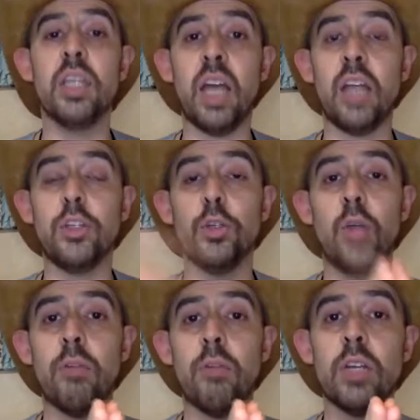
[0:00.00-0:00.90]
and I do
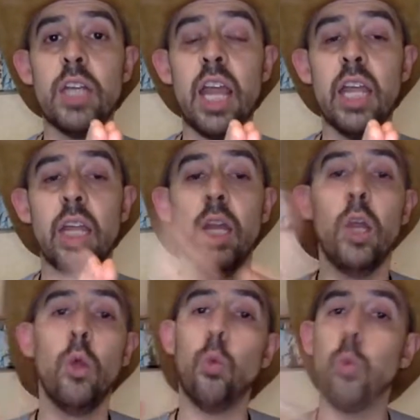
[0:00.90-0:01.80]
every day.
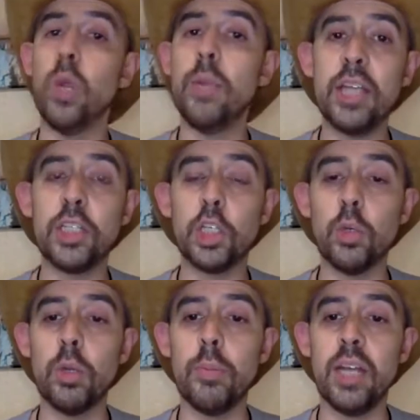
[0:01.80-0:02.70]
We make sure
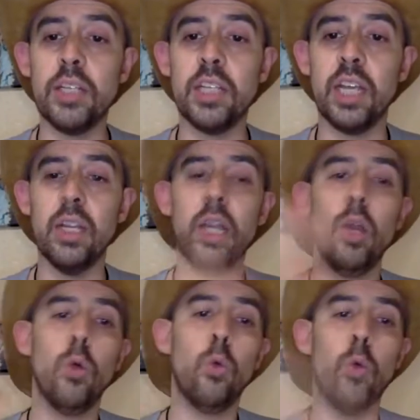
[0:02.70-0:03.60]
we meditate.
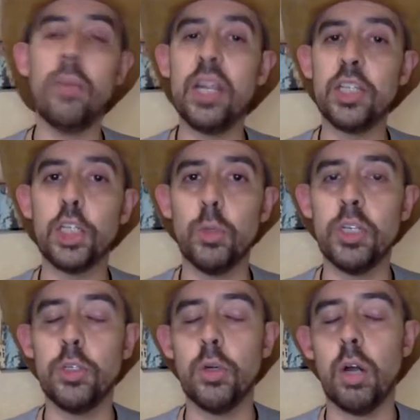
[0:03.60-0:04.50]
We make sure we
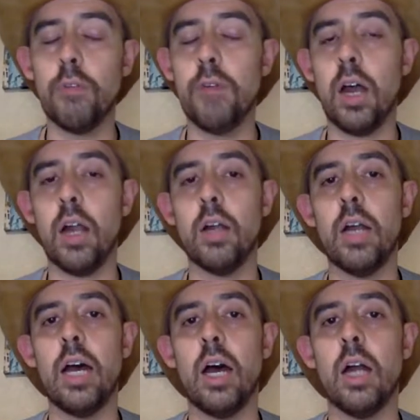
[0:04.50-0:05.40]
do
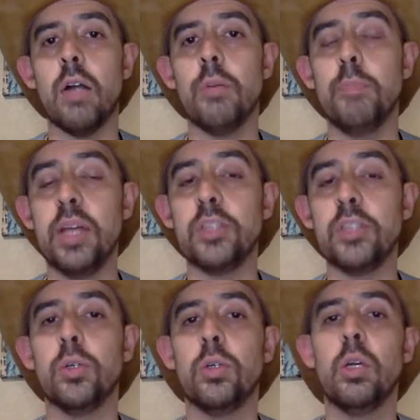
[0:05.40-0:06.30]
our
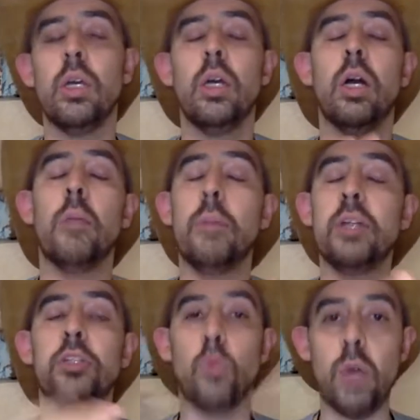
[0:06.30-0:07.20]
mental
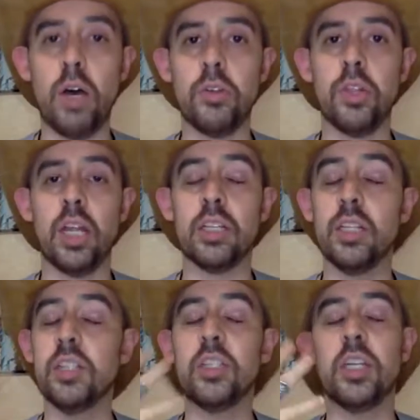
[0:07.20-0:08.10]
wealth, like
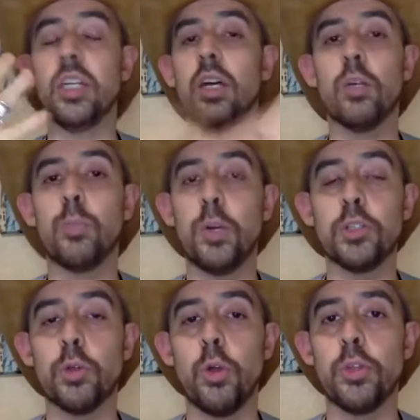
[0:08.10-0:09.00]
listening to
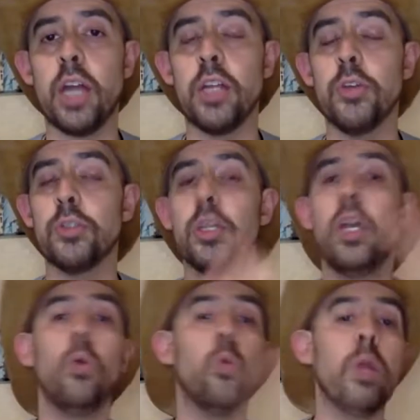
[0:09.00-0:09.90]
personal growth audios.
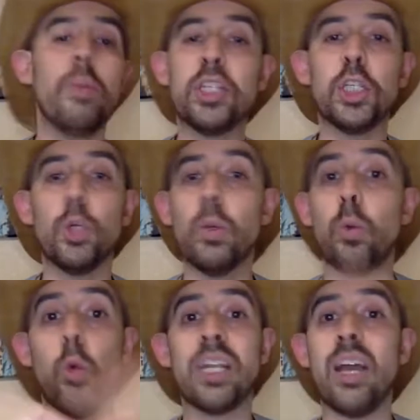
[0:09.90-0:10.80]
We make sure we
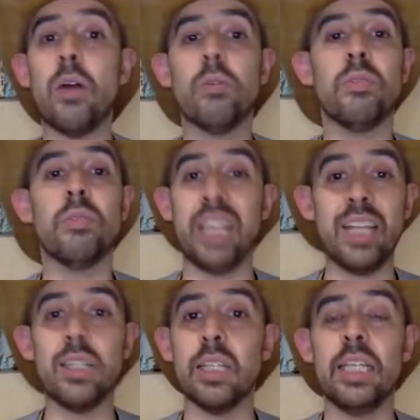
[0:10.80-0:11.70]
work out
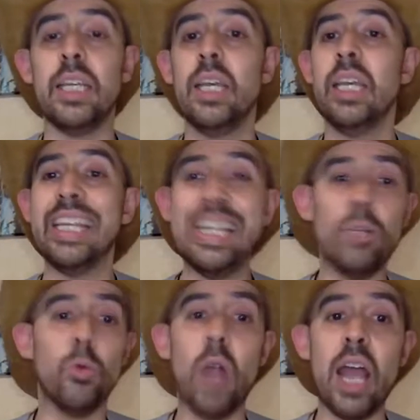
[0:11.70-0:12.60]
daily, eat
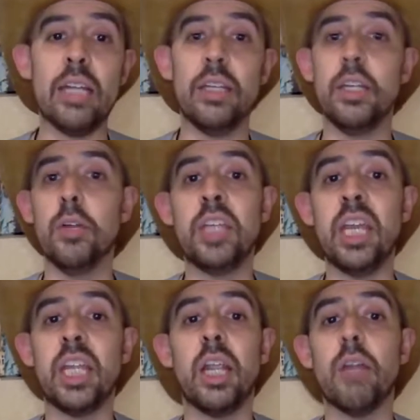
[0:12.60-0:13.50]
right,
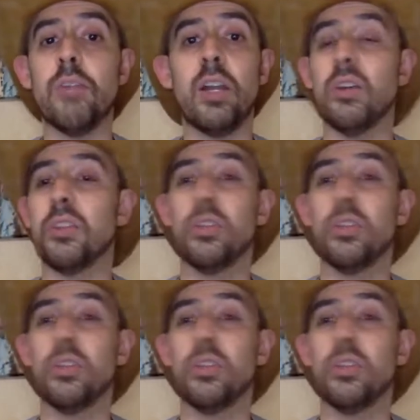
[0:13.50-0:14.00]
take care of our health,